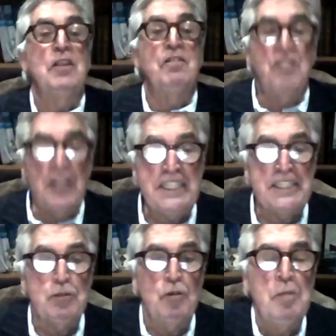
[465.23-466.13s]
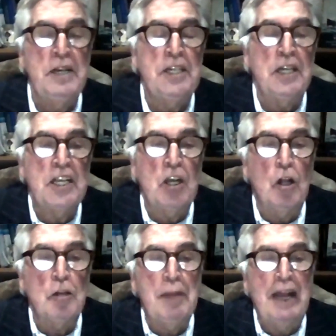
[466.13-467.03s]
The fleets were immediately
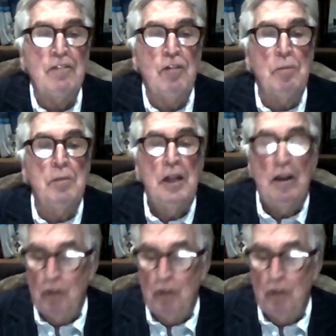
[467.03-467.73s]
called back from